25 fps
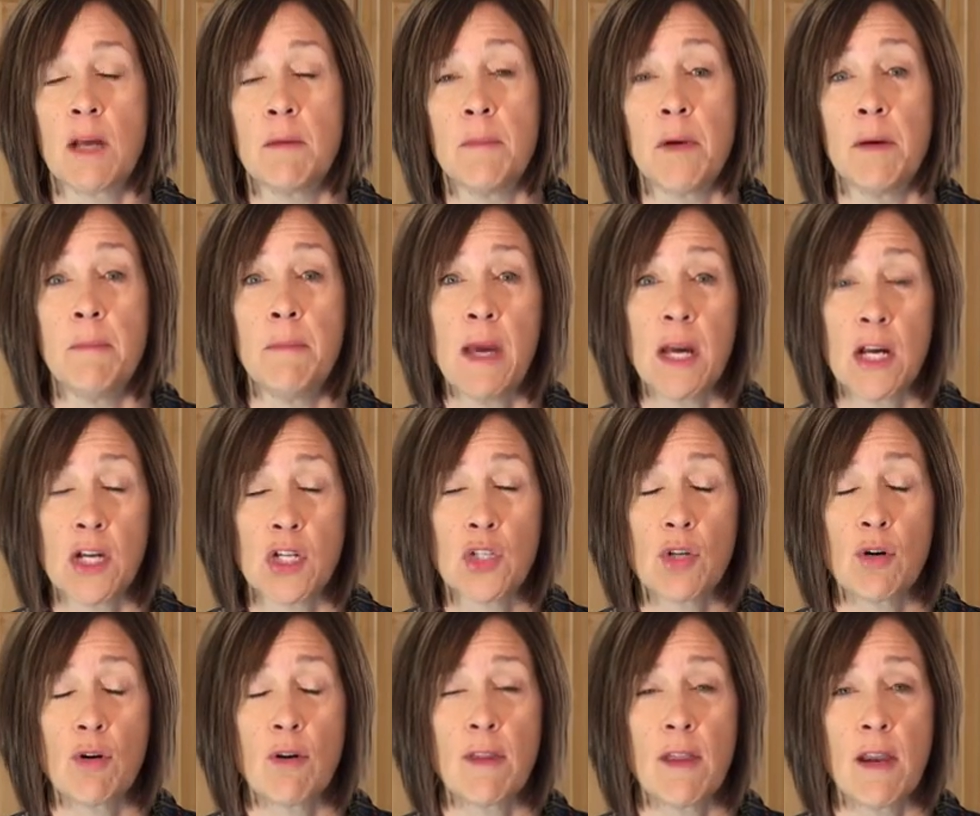But make
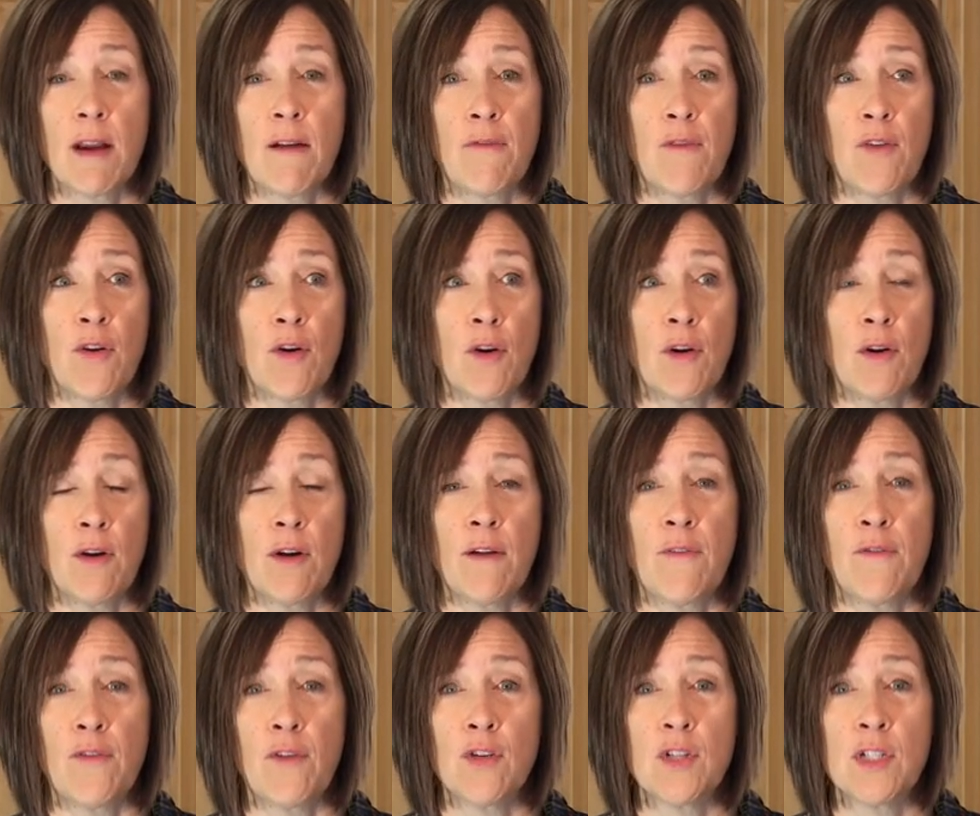sure that if
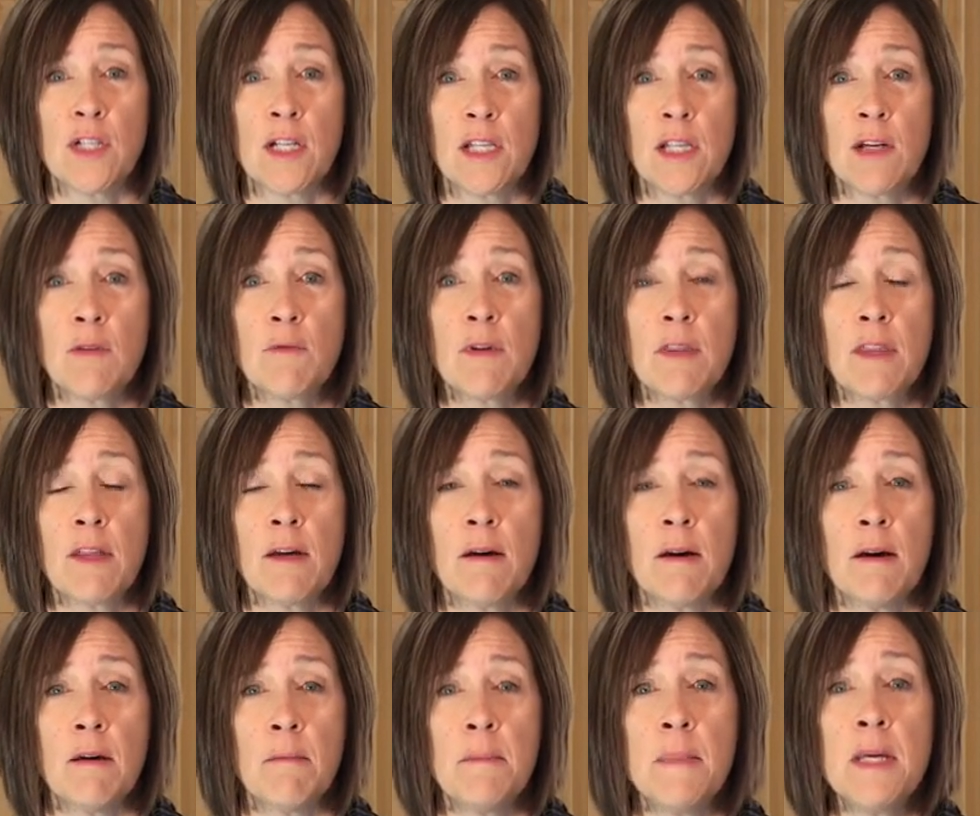you're dealing with
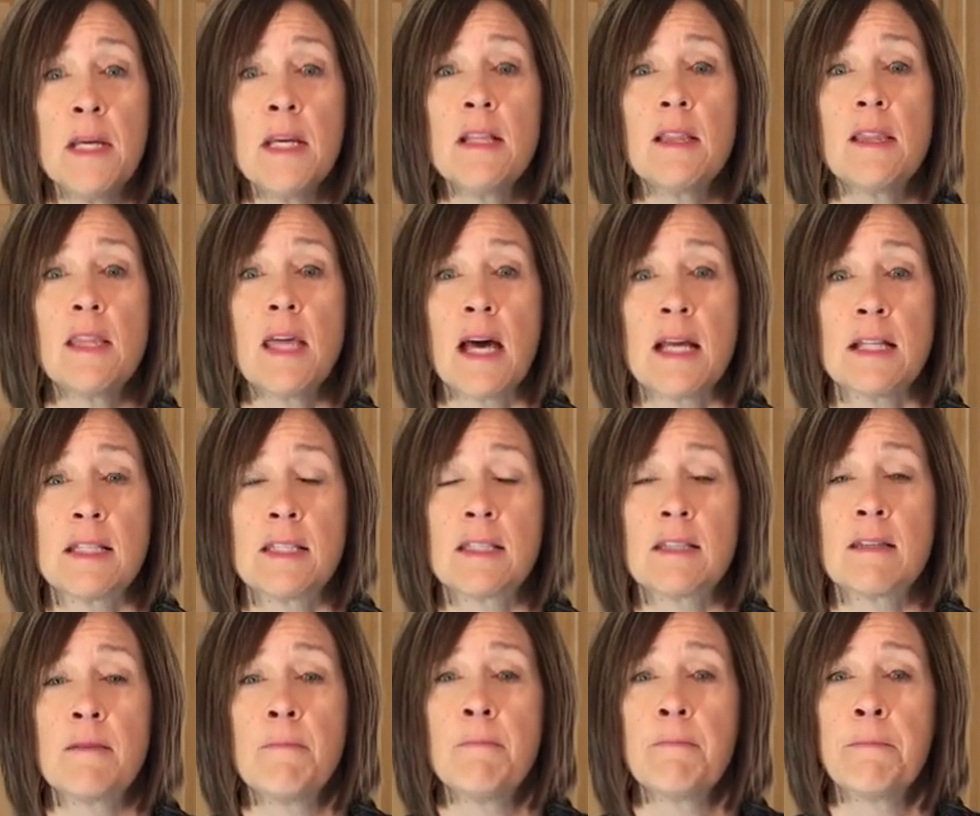a meat
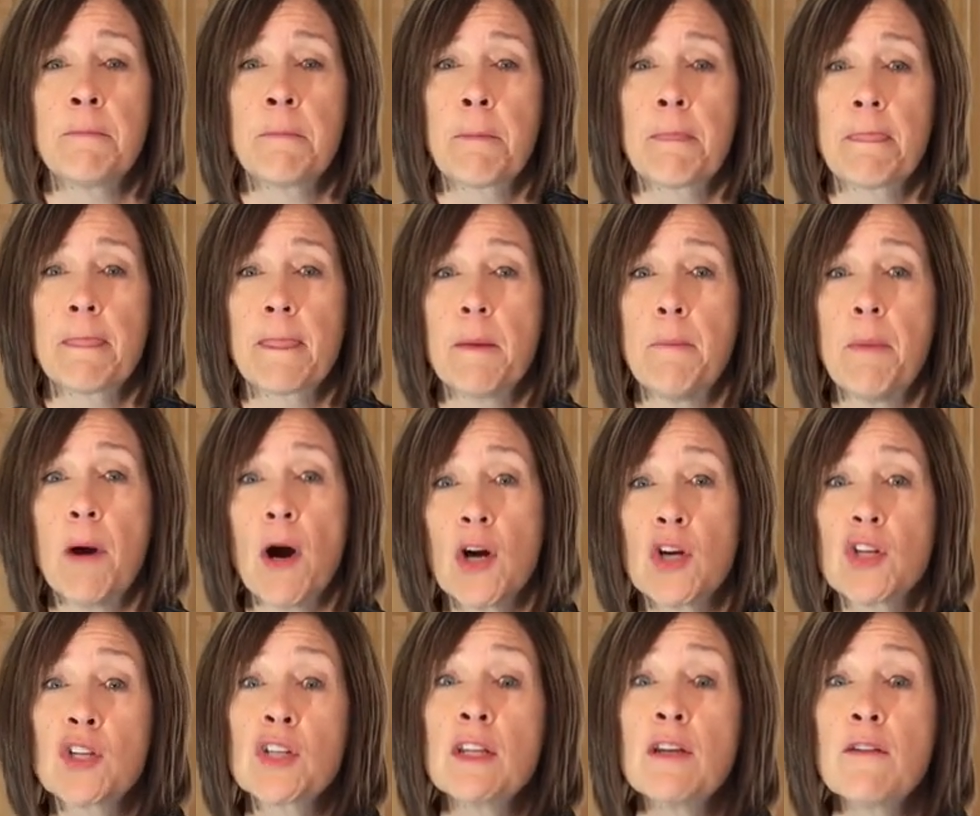that's
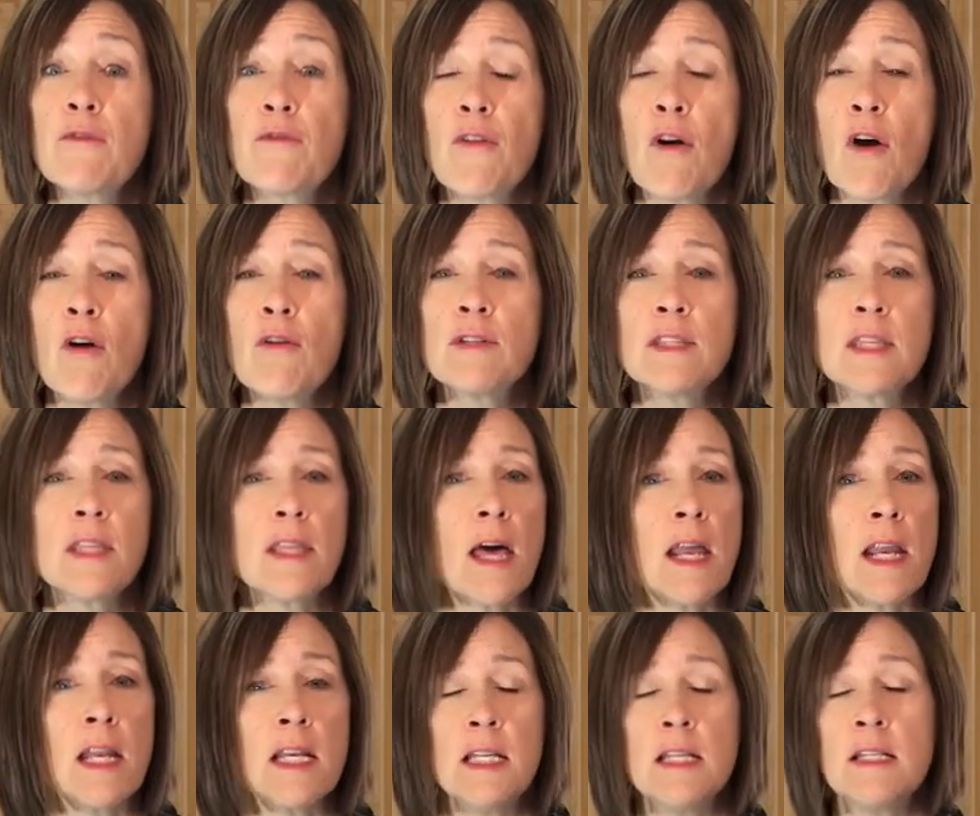partially frozen,
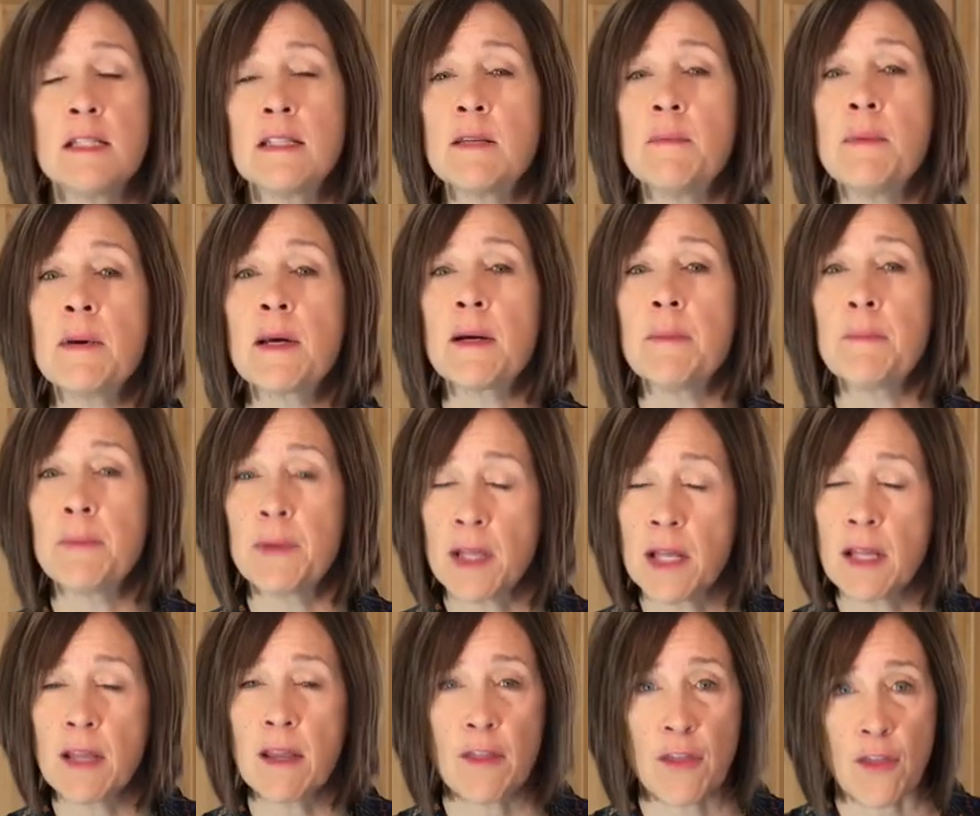that it needs to be
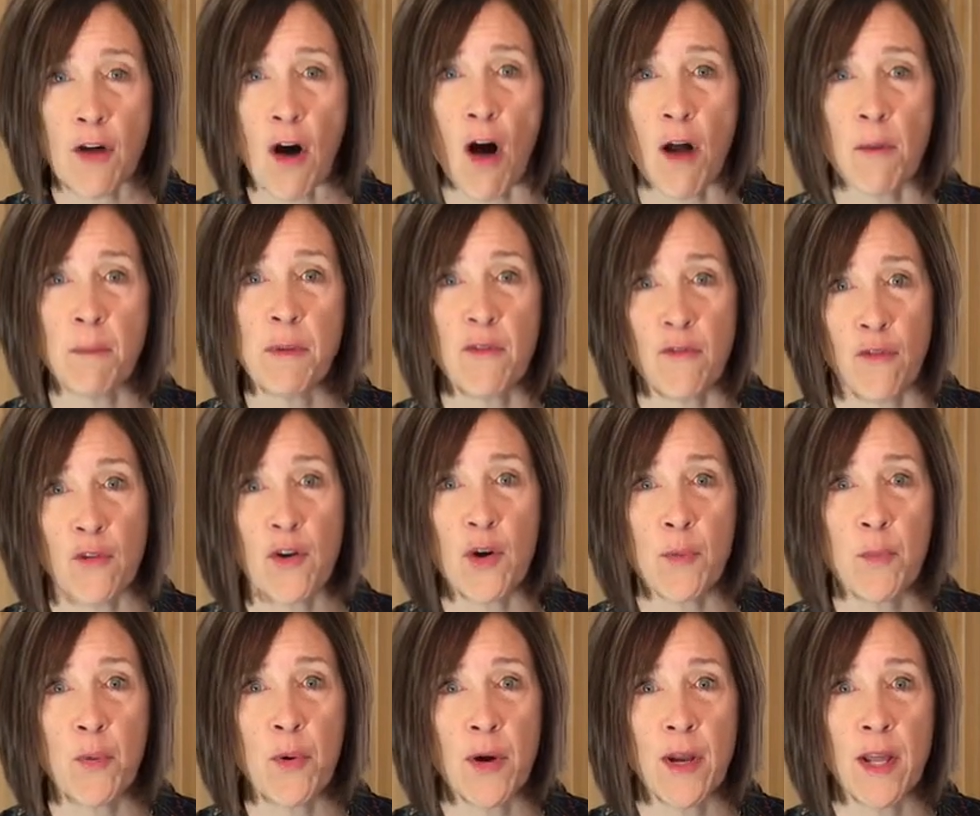completely thawed before
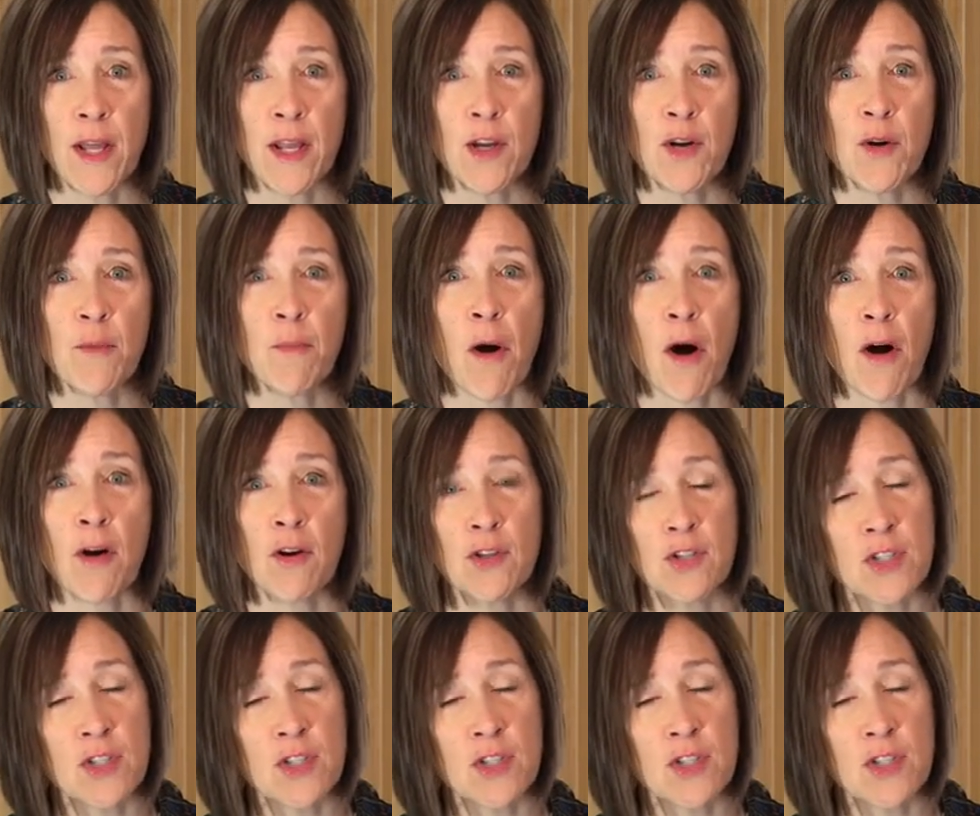you put it in your bottle.